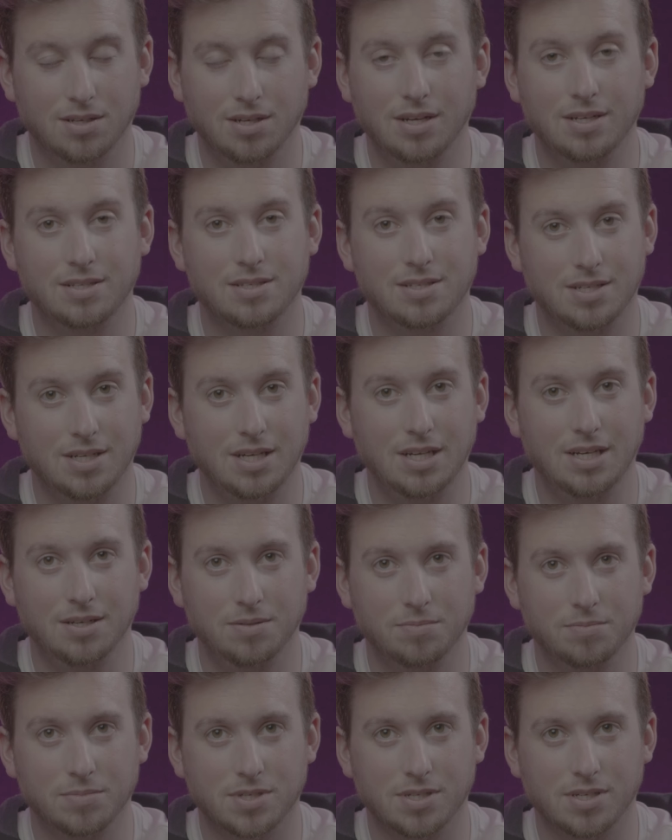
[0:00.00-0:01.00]
It
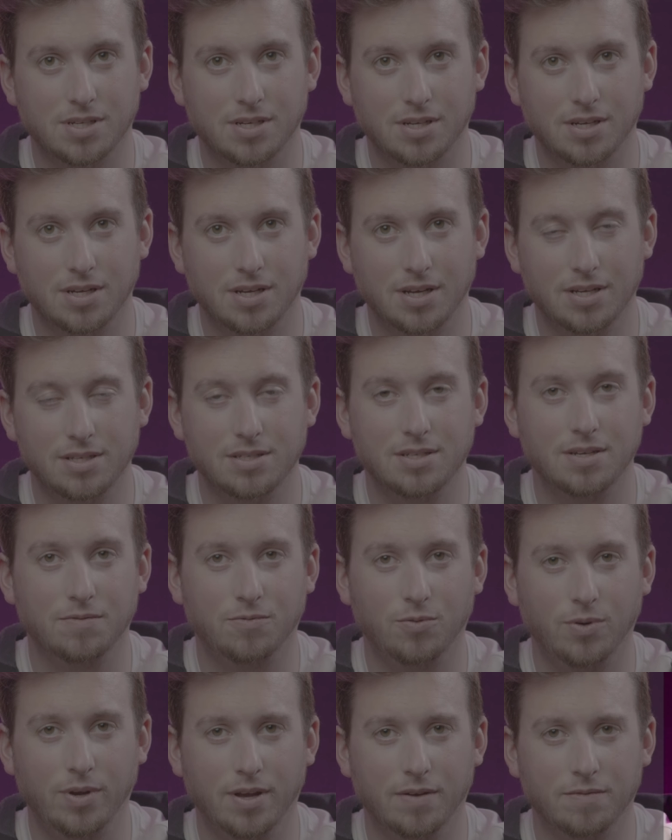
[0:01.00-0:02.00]
seems as
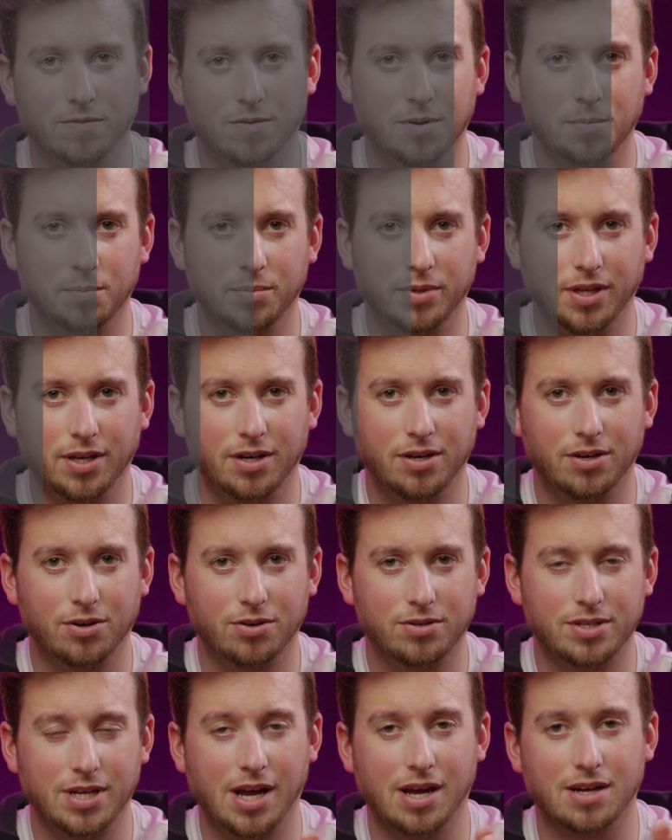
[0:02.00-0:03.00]
if we have completed our
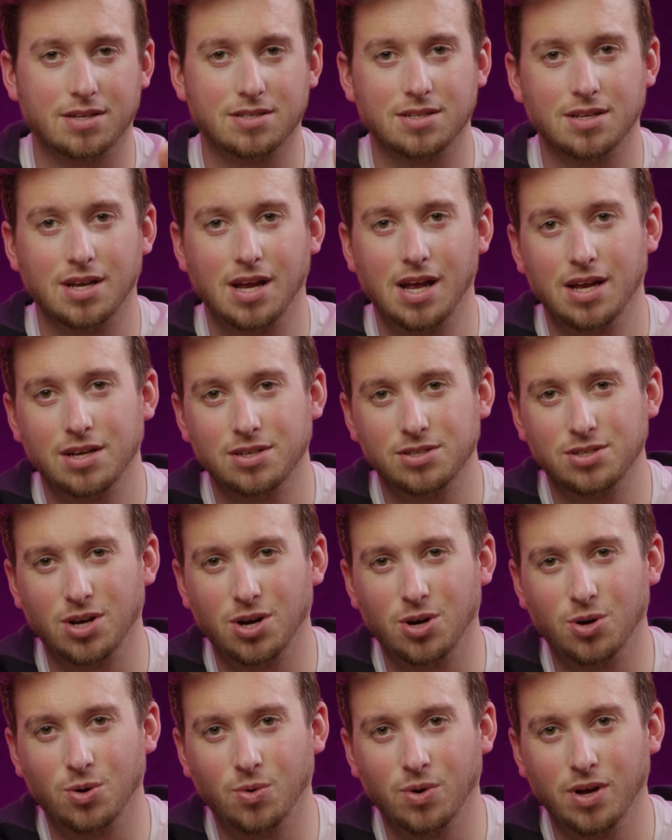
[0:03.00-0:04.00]
tax
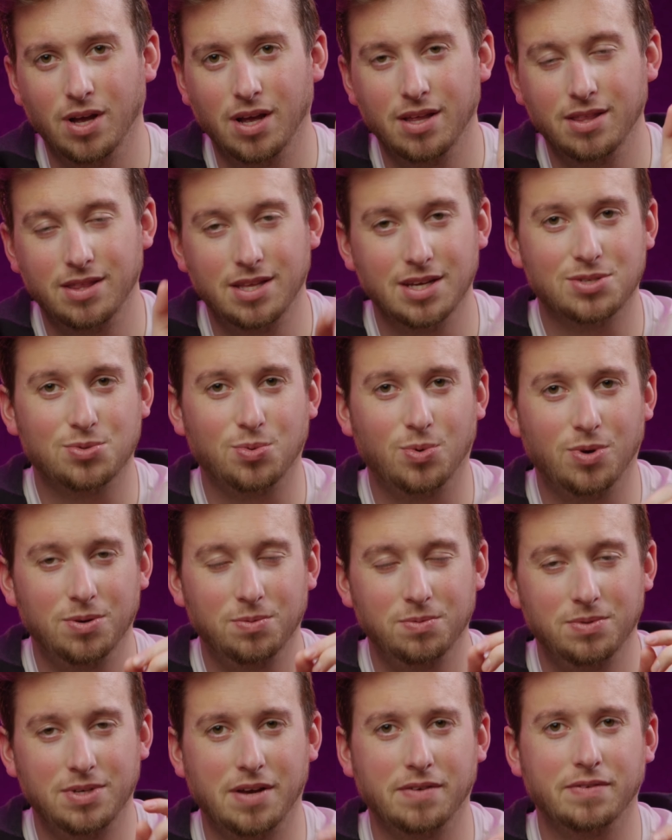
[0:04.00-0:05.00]
so this
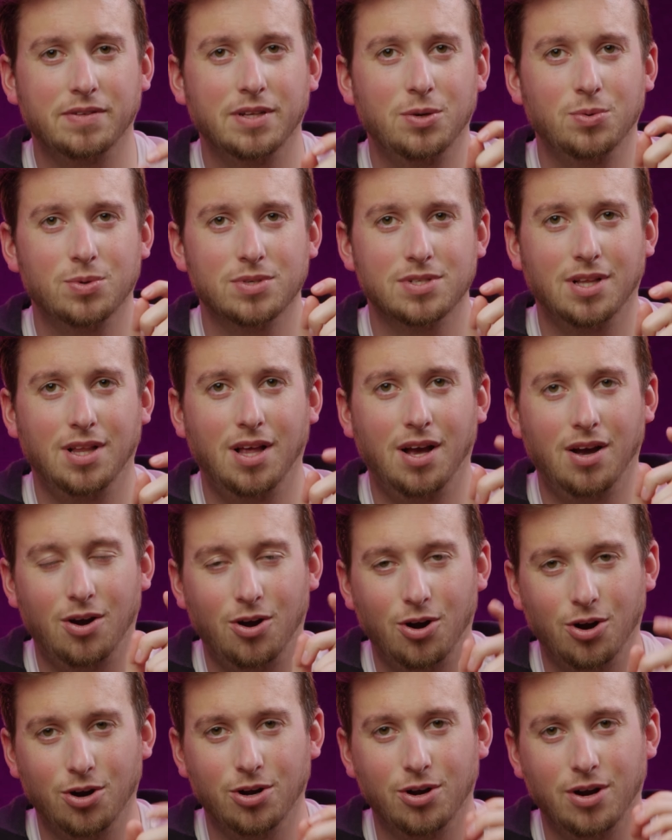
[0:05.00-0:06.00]
one definitely was a lot
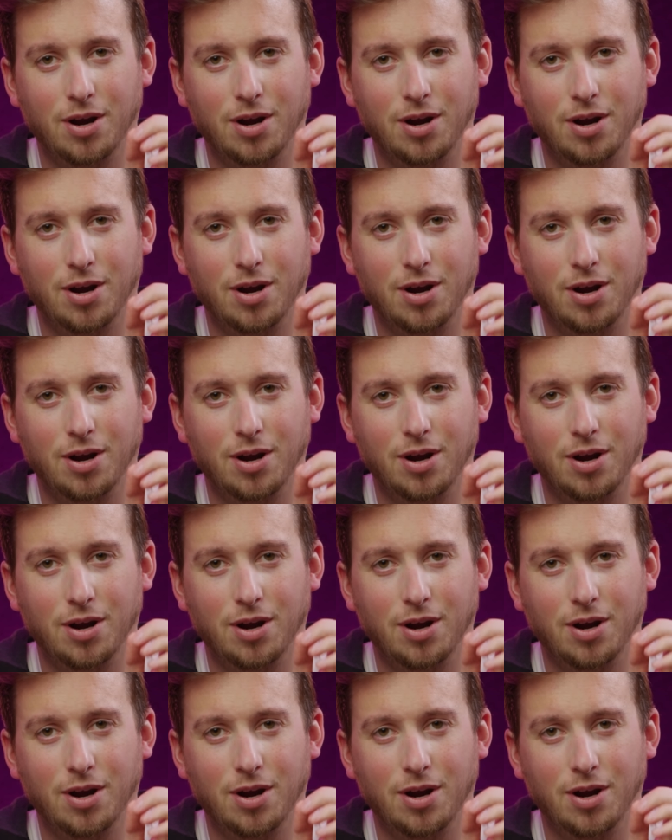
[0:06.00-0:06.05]
harder.